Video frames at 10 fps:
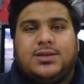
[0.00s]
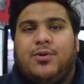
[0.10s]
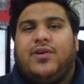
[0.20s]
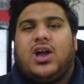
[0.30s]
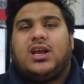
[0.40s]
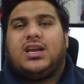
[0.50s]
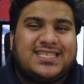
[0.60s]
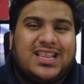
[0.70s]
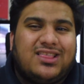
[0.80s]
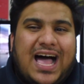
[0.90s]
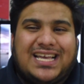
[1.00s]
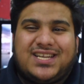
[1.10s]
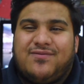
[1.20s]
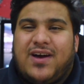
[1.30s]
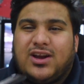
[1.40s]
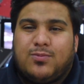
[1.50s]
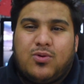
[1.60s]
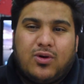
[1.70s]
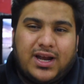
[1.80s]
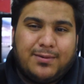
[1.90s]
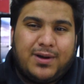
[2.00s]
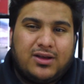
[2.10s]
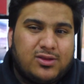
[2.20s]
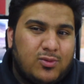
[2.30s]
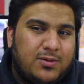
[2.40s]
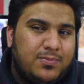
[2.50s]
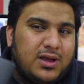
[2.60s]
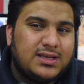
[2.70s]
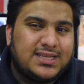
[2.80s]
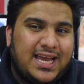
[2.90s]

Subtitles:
So moving on, this is the last and final point about the OnePlus,